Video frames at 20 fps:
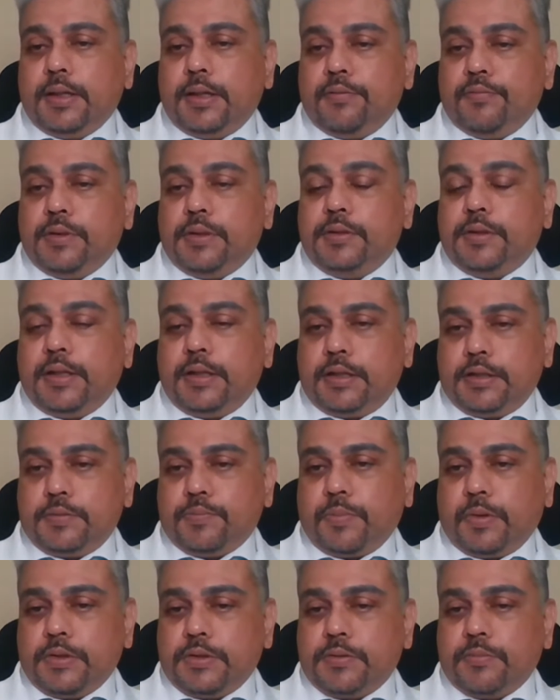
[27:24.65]
and whether that
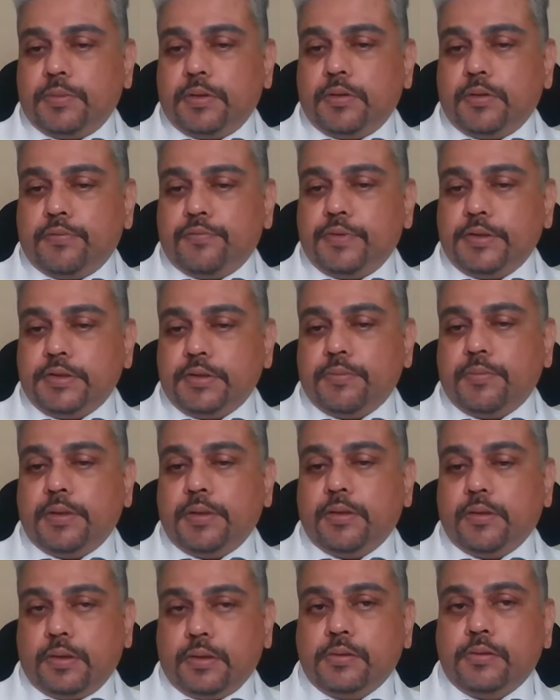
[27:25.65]
is possible or feasible